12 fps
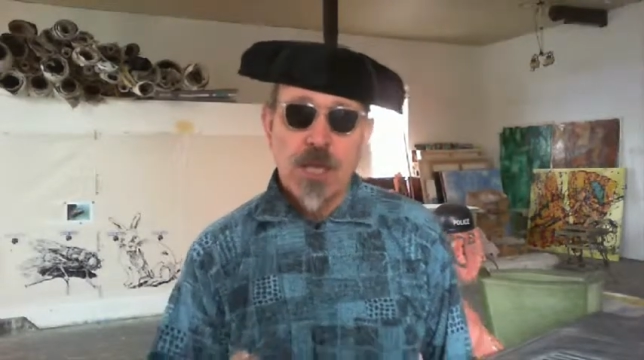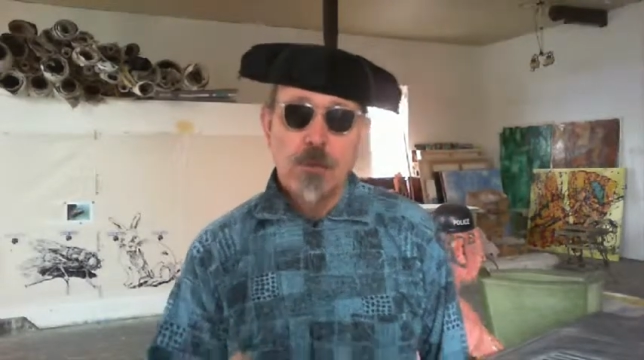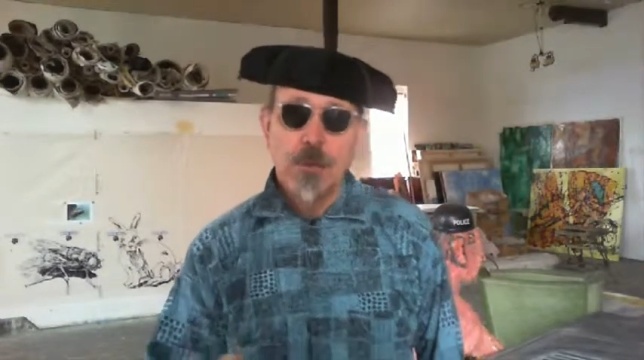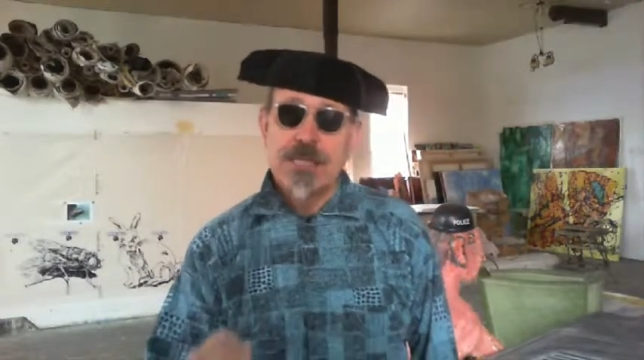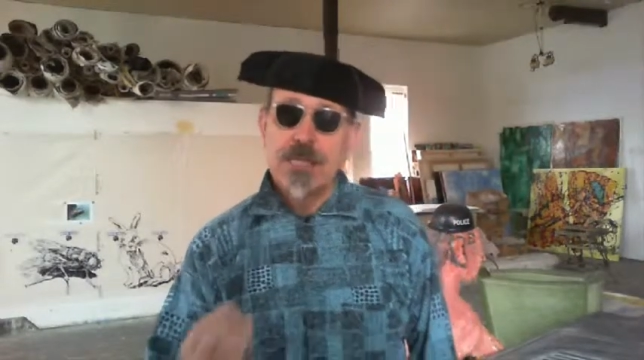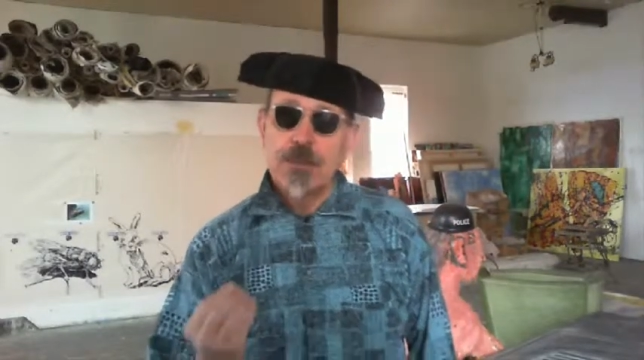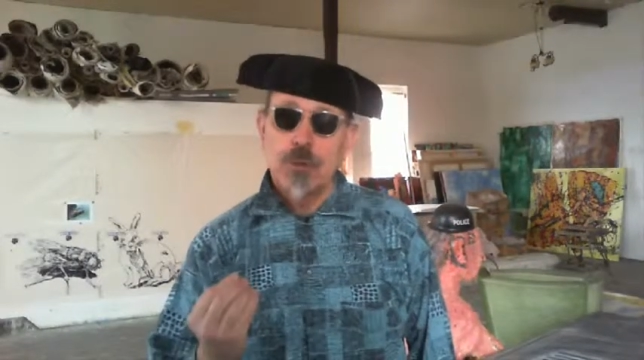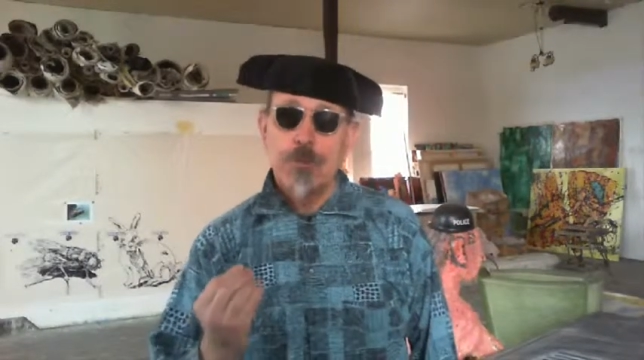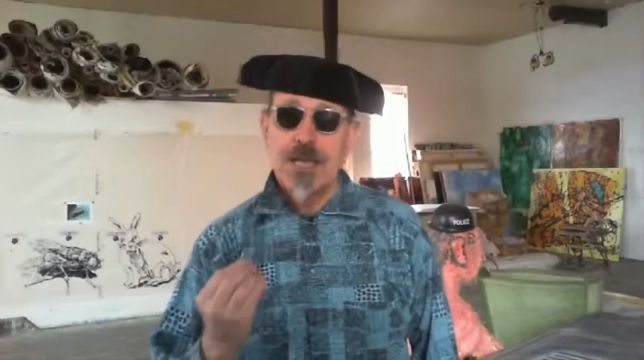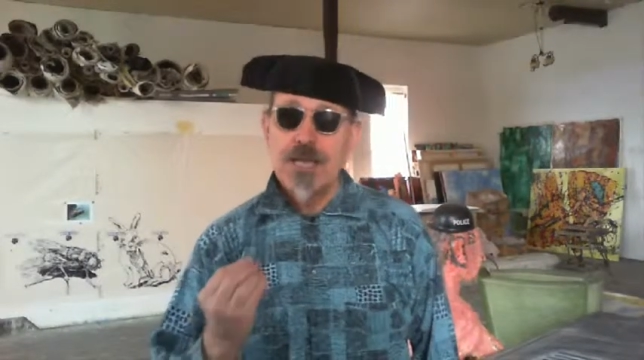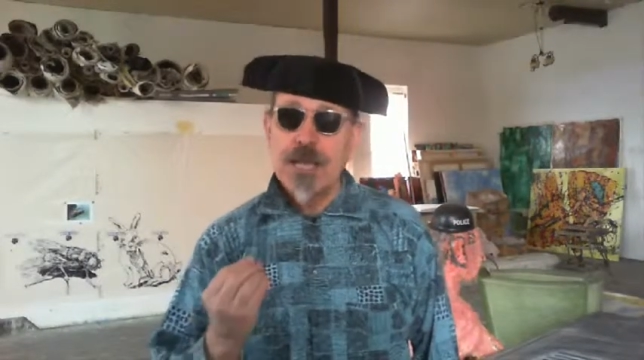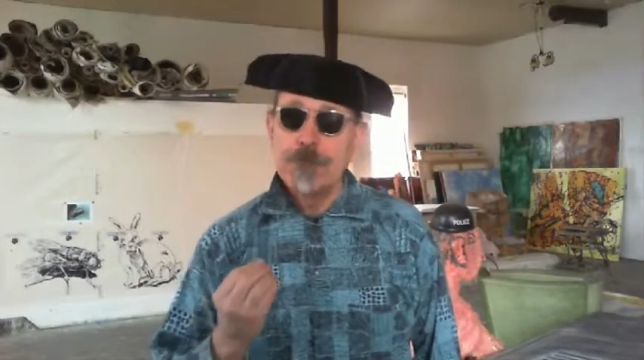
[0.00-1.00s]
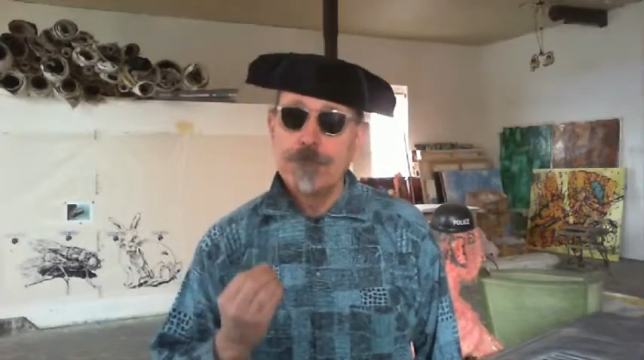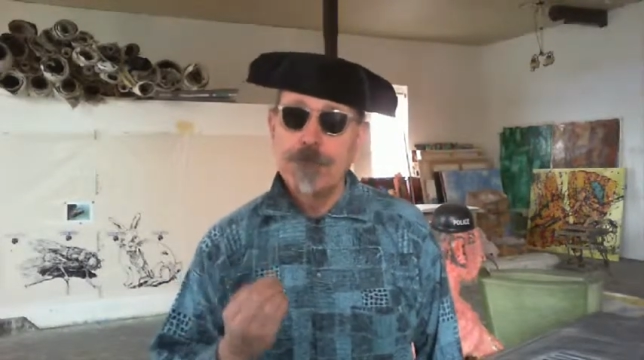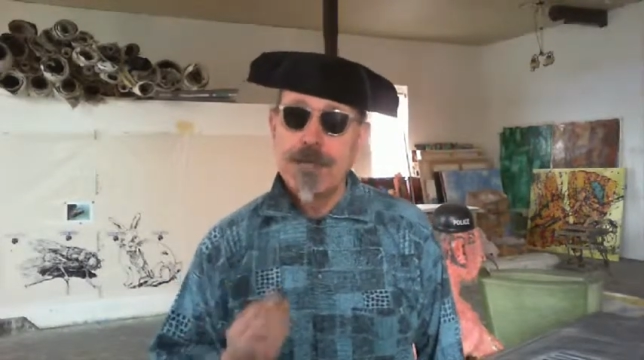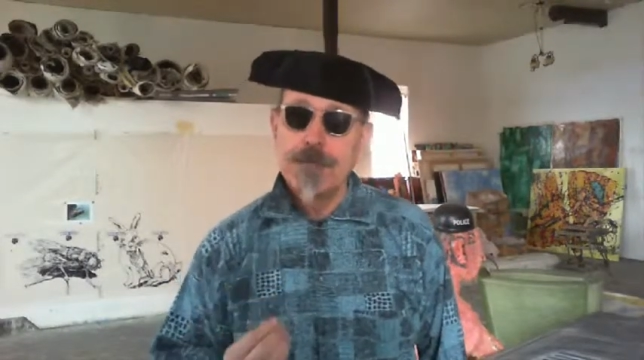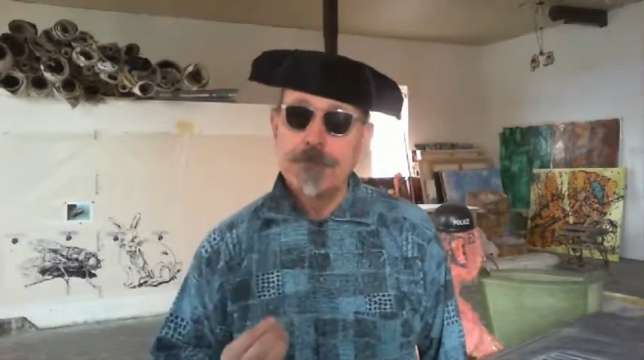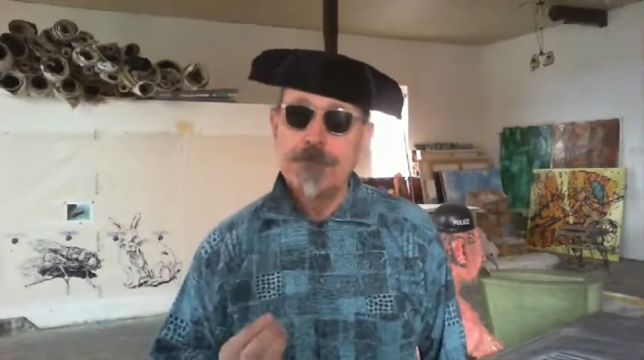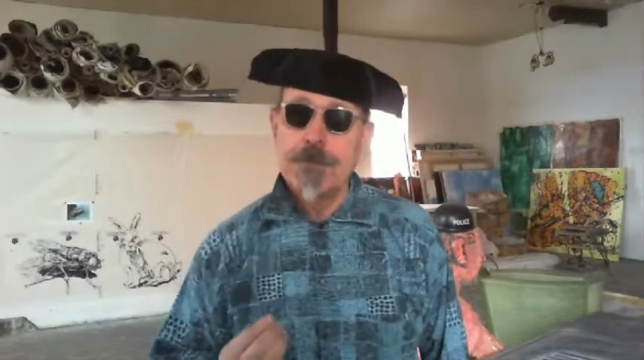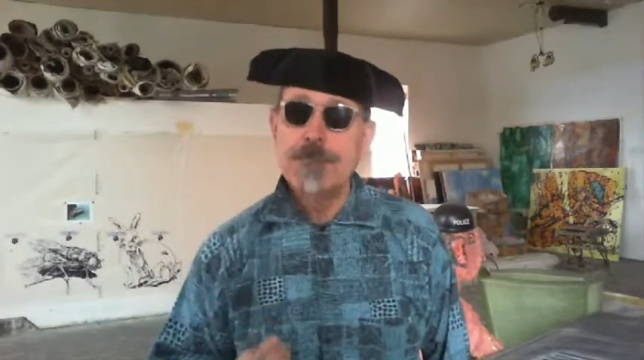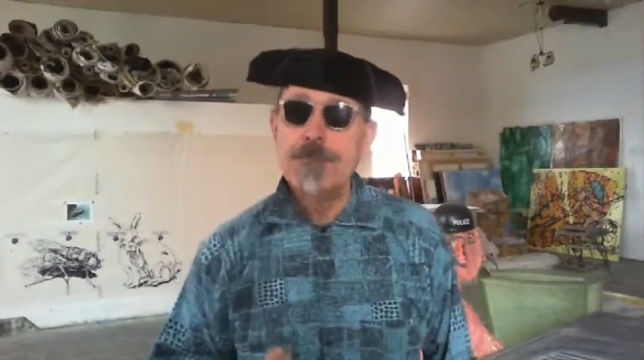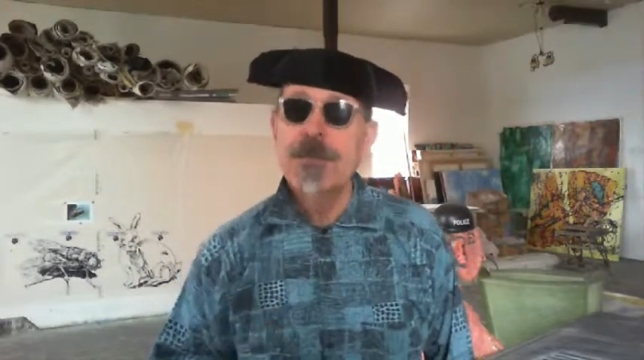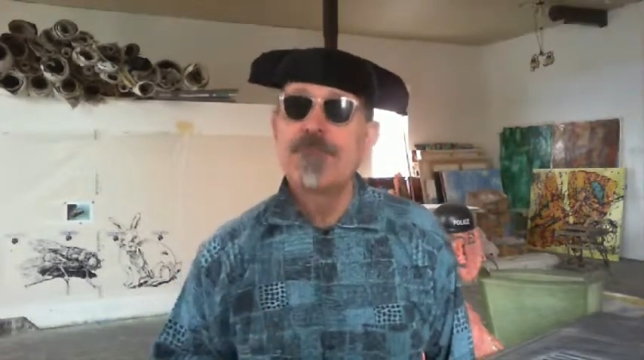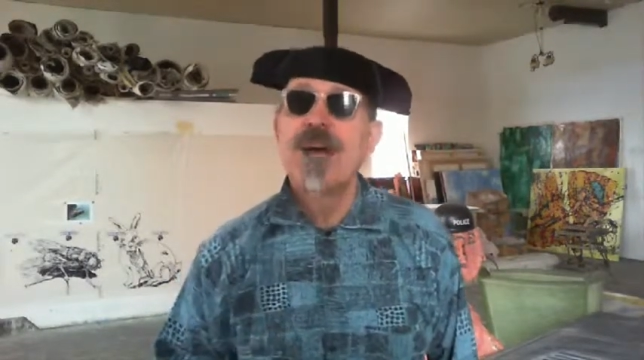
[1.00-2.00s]
We need to become better
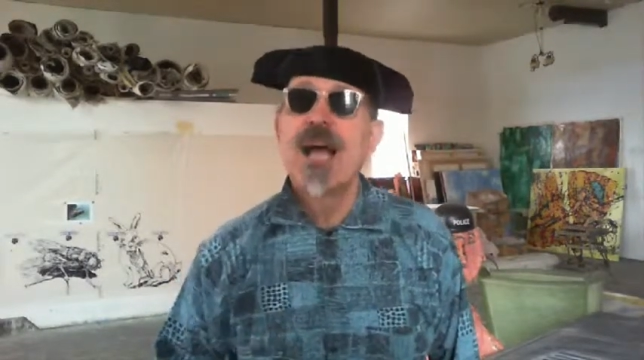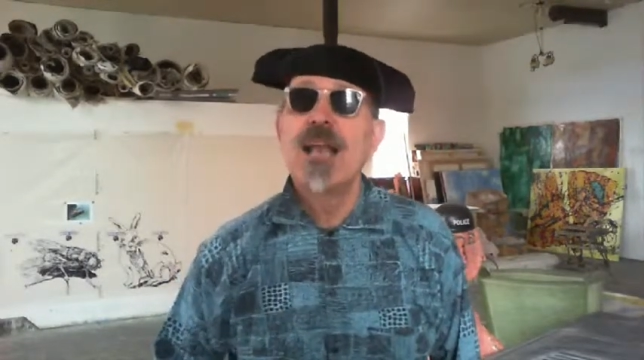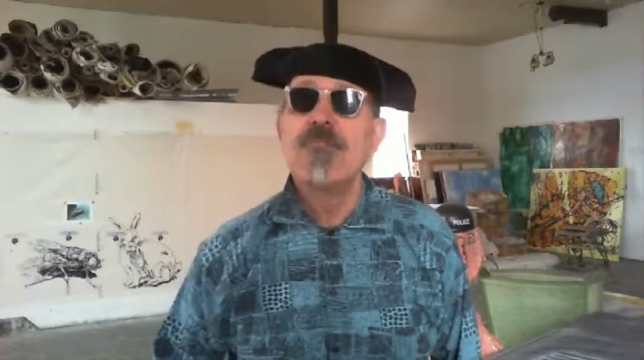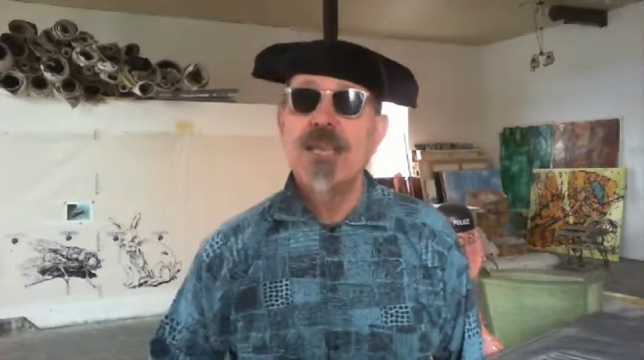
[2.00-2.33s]
people while